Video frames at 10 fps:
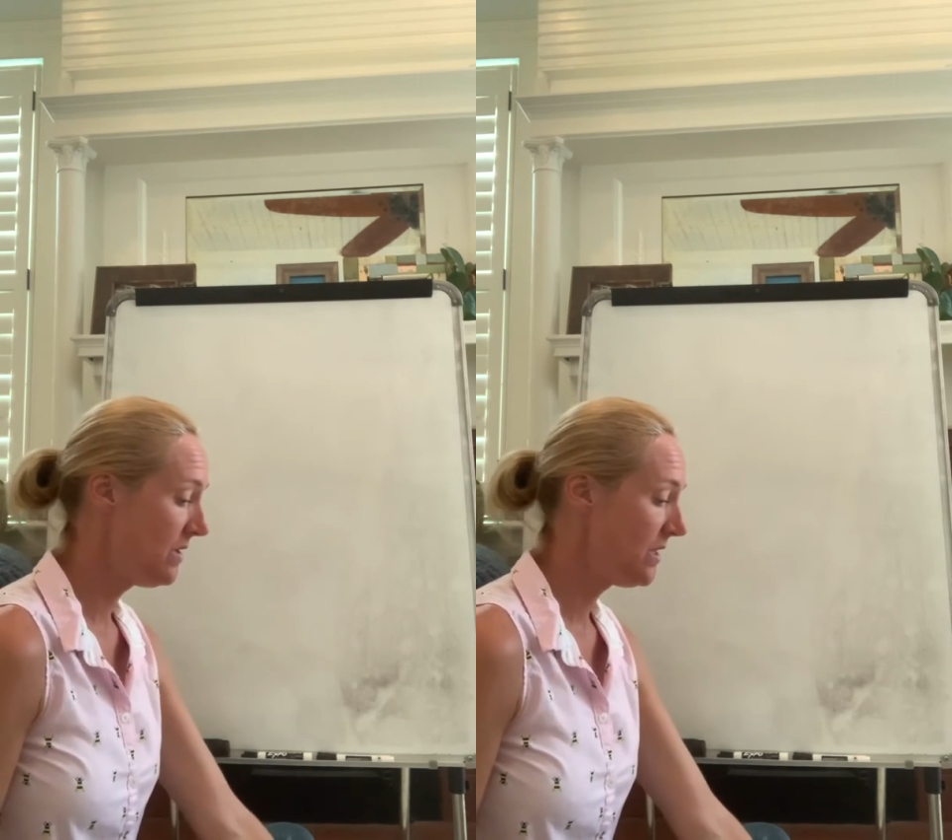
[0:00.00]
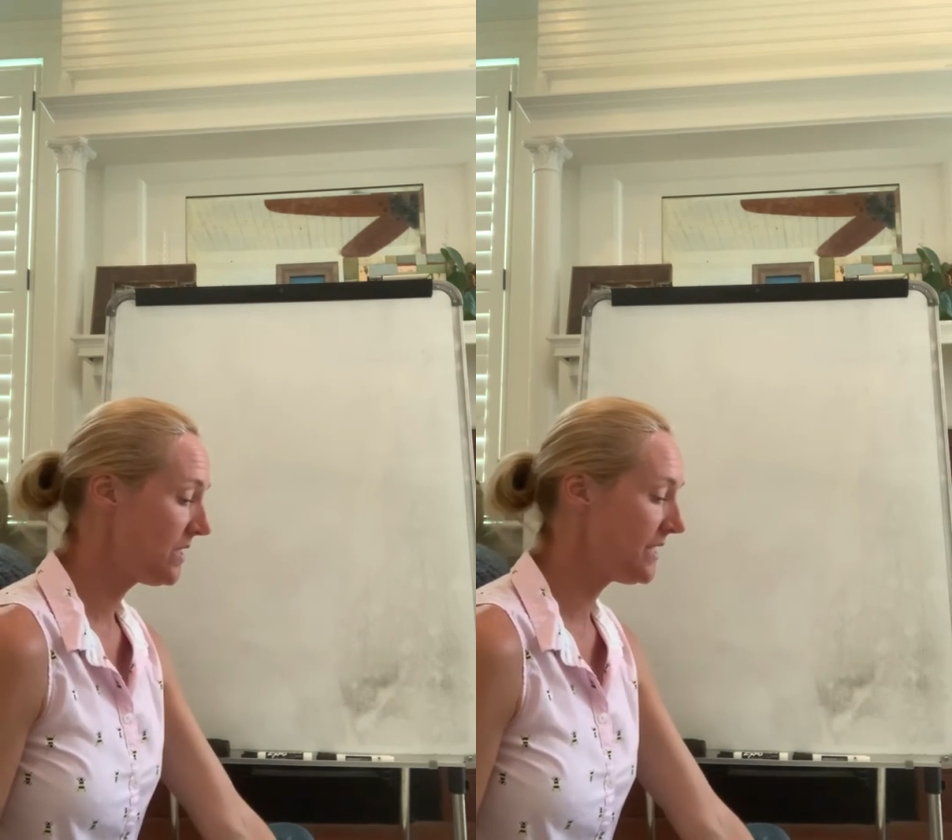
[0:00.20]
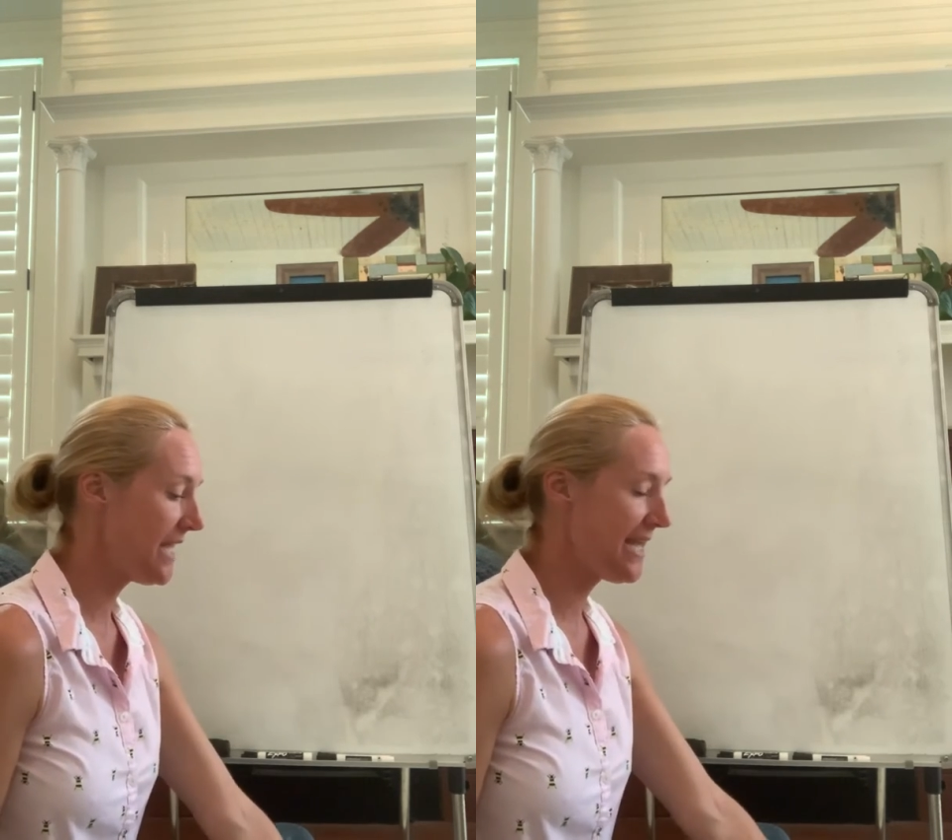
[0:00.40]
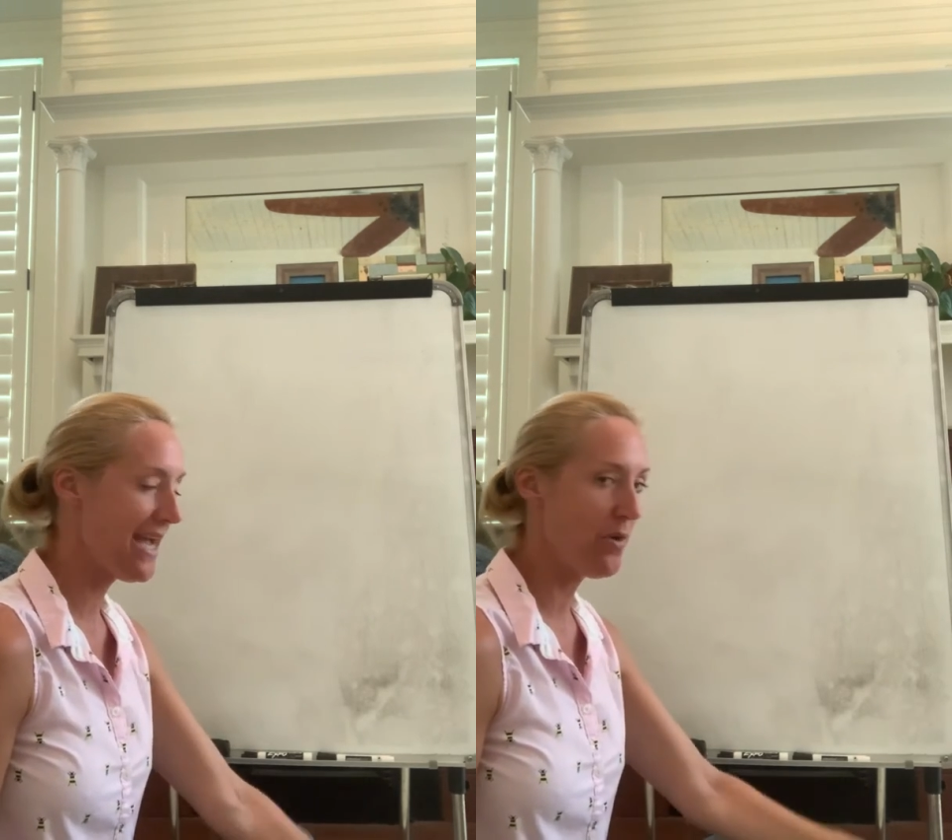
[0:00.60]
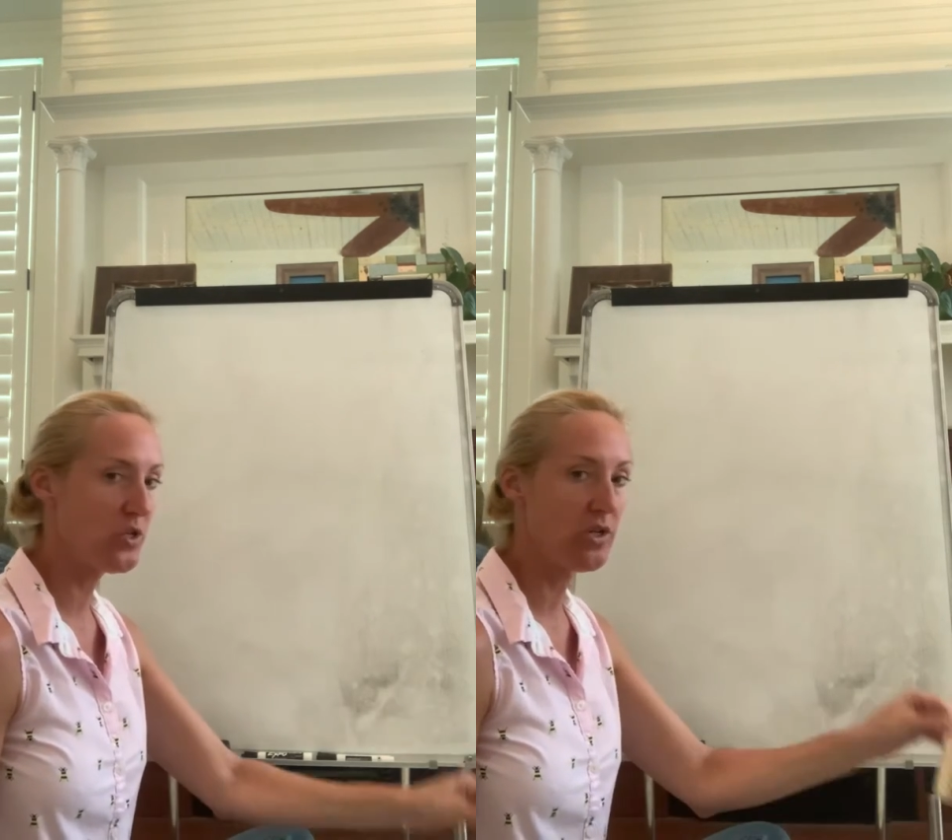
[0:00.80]
to take
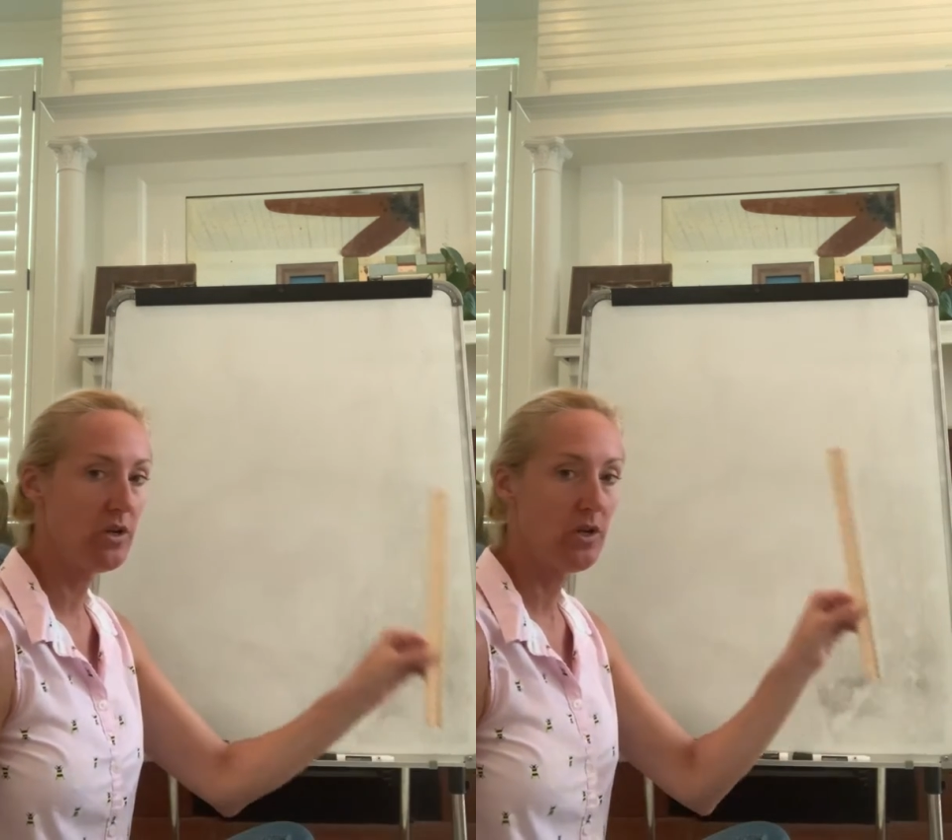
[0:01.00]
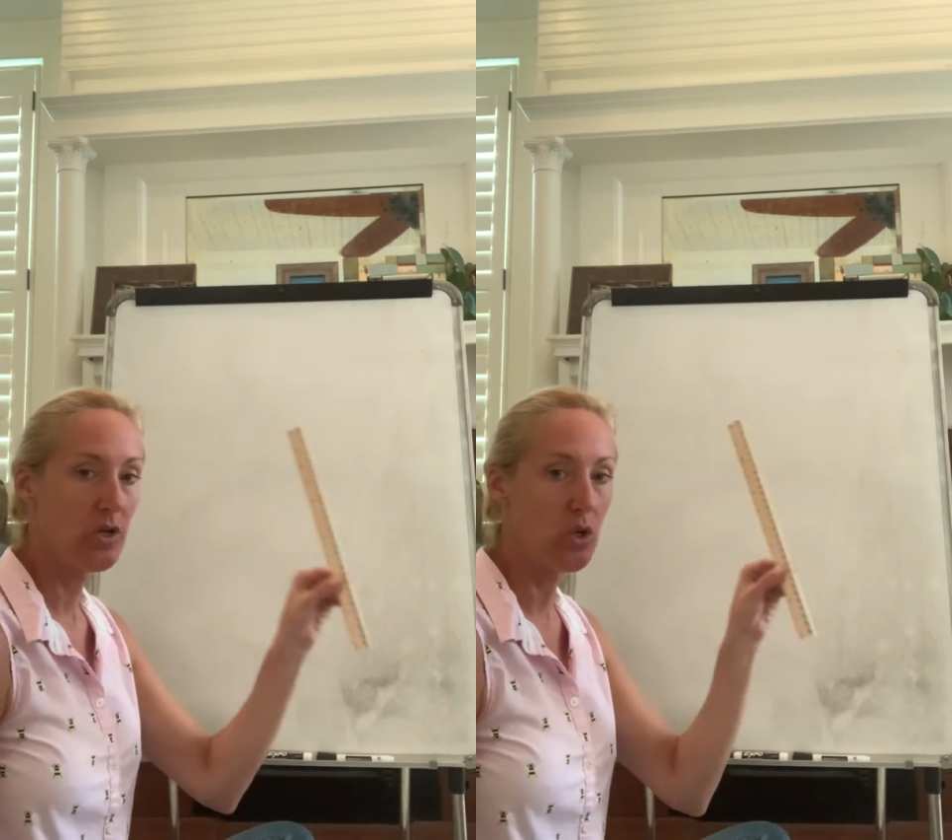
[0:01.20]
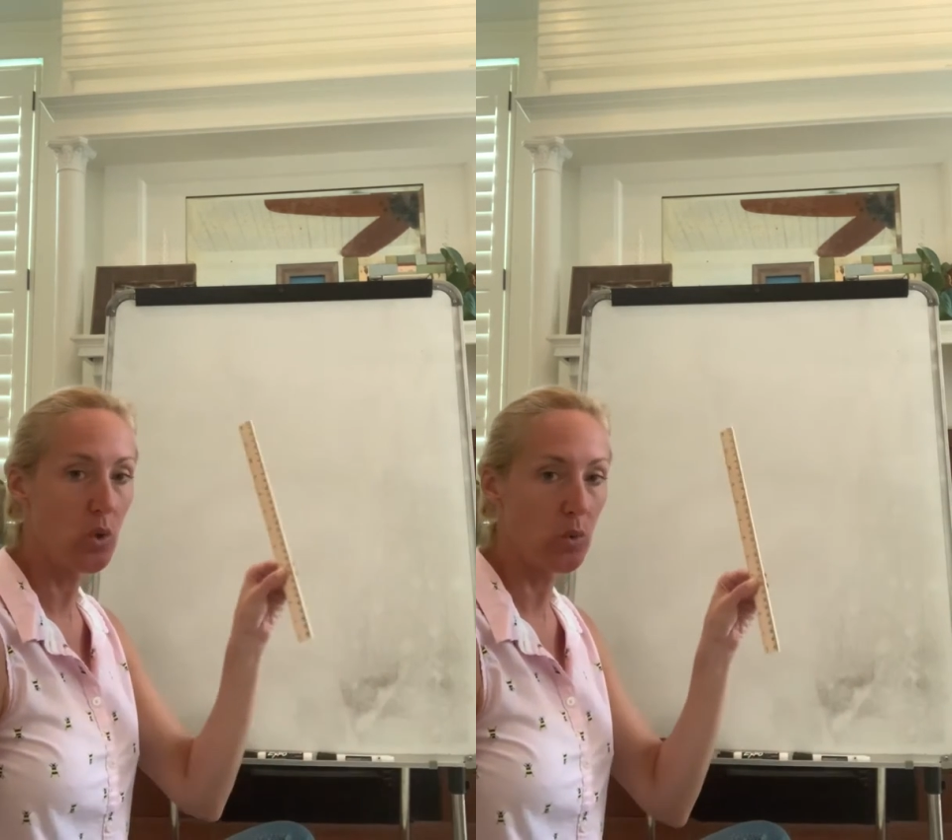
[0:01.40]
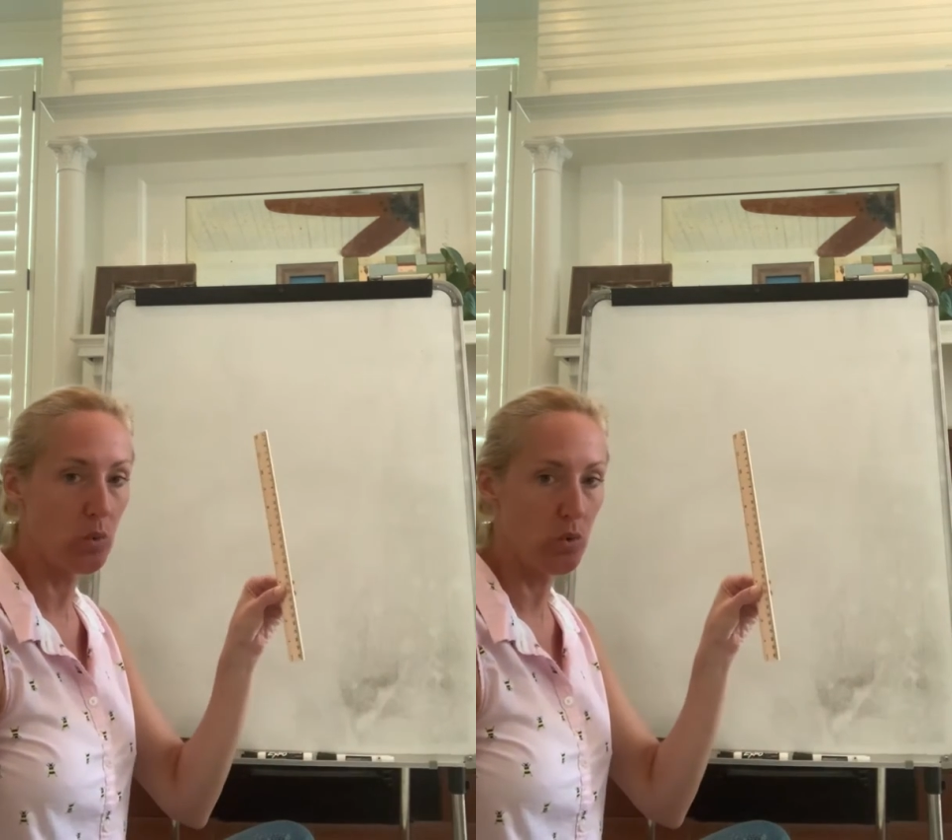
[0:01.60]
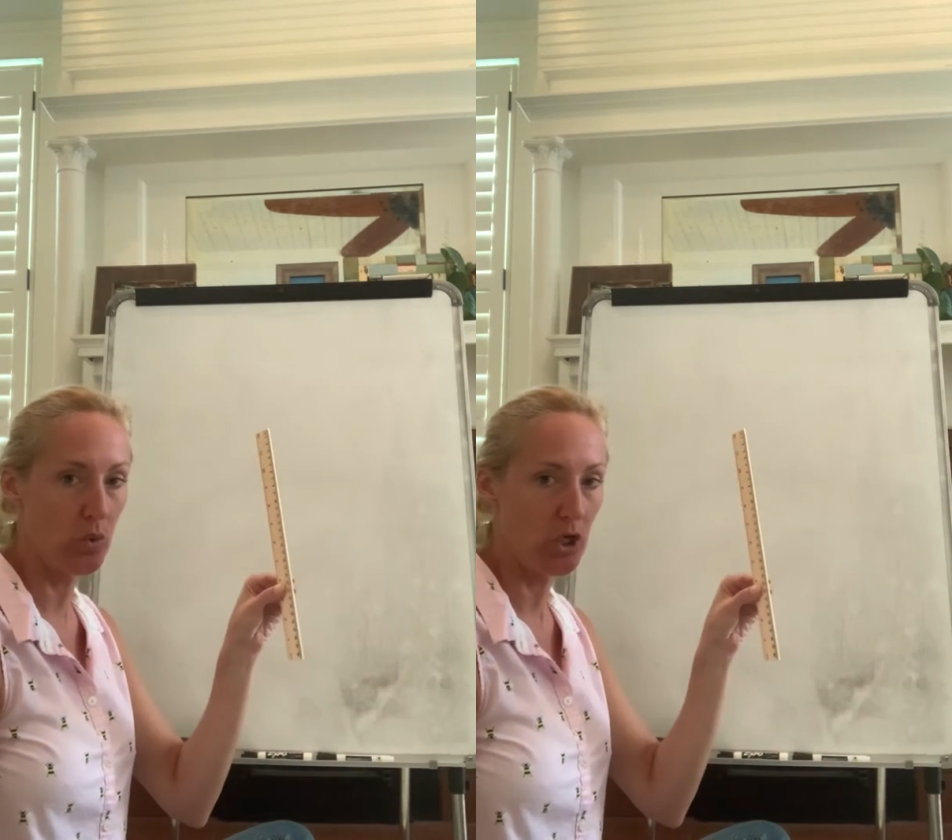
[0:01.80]
out your
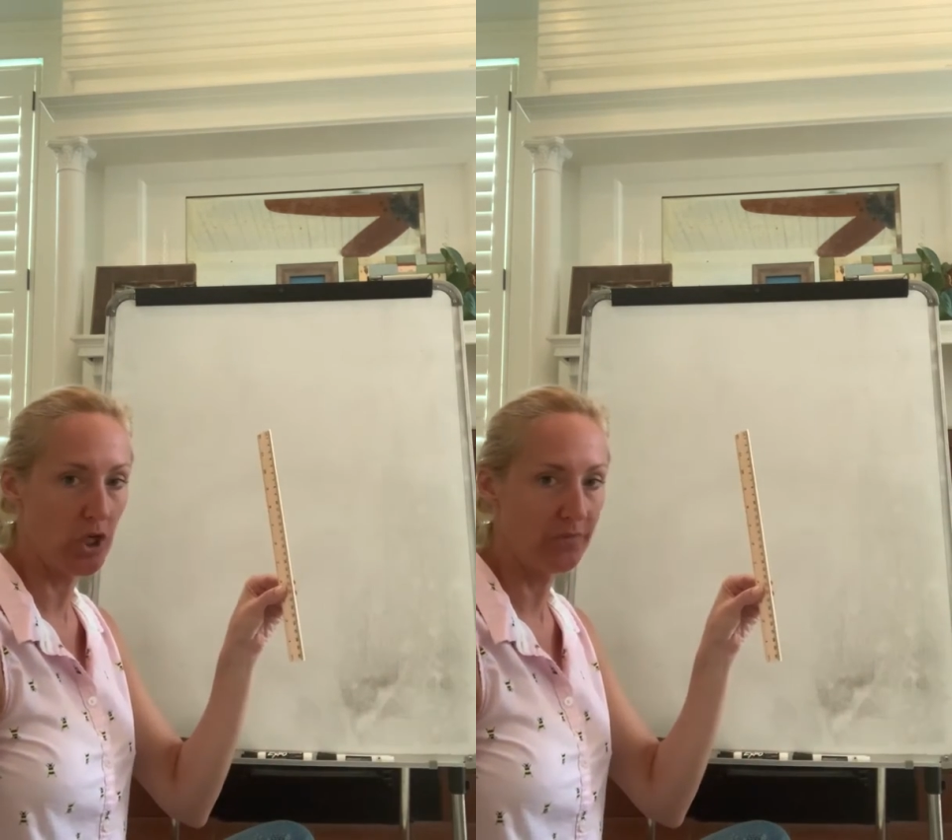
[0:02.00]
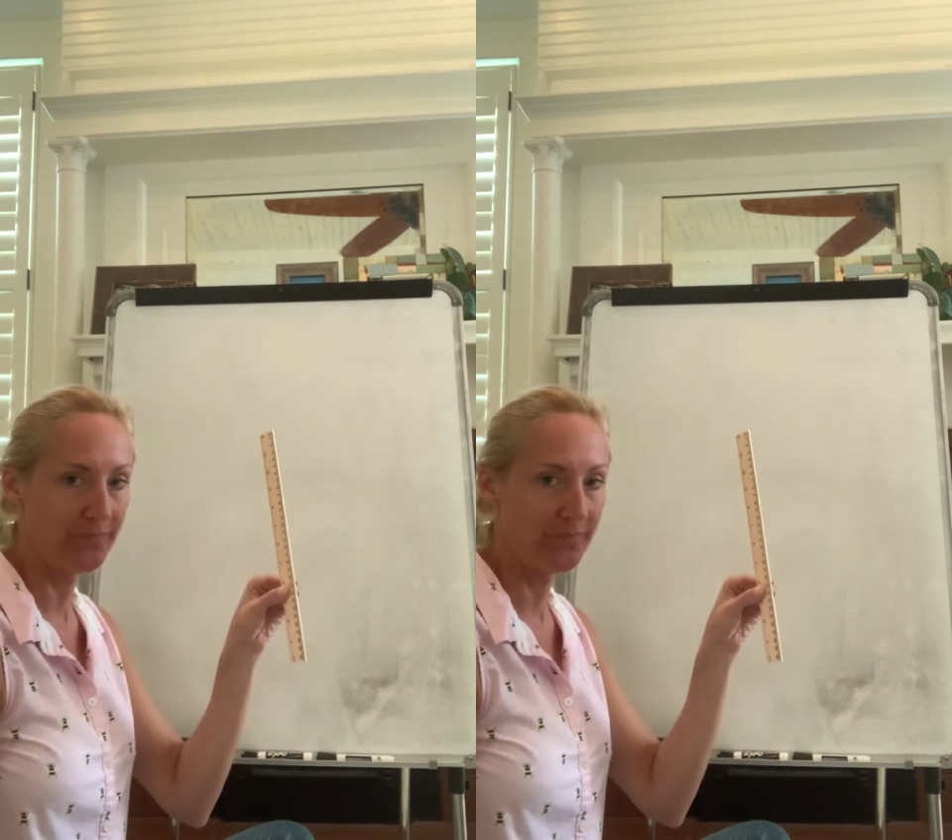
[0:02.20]
ruler.